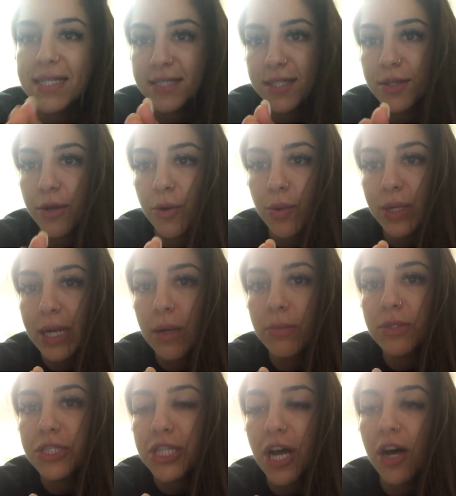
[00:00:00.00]
I did go to work out
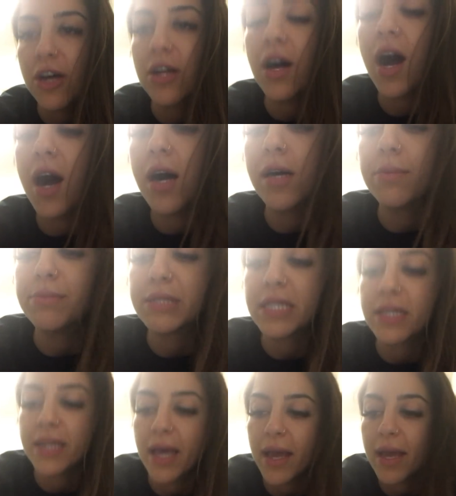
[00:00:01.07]
Michelle. Um,
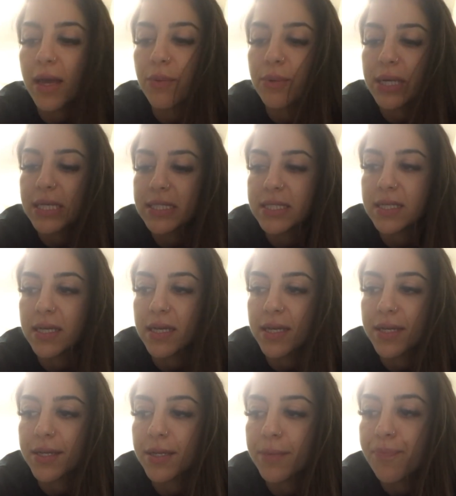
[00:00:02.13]
today we
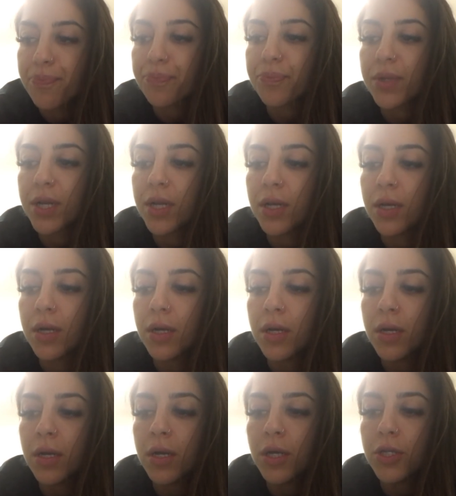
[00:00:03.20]
did
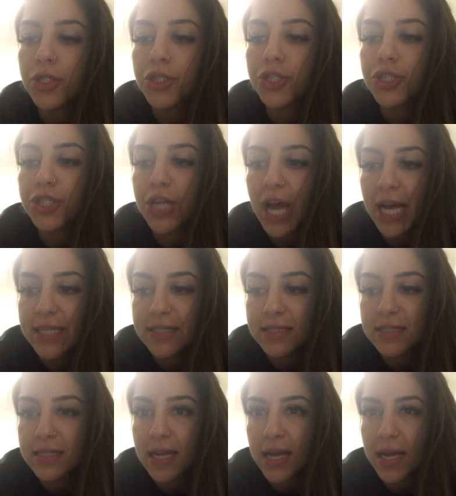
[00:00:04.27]

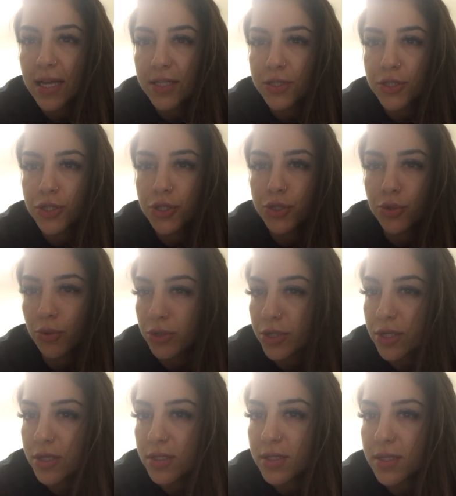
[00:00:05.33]
chest and
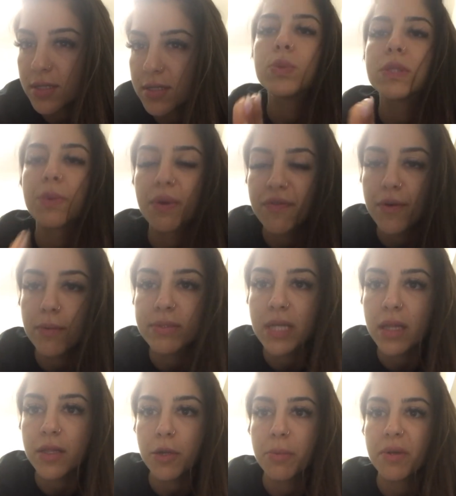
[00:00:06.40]
shoulders. So we filmed
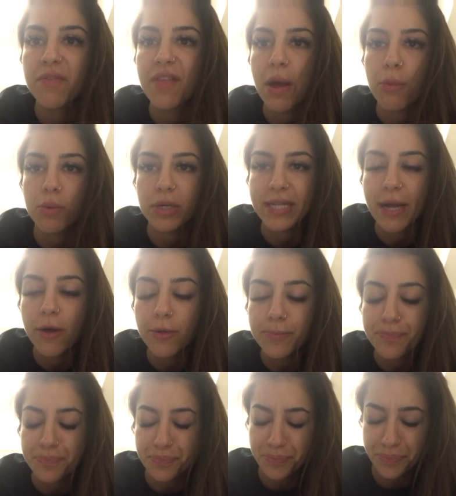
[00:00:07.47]
a little bit of that workout.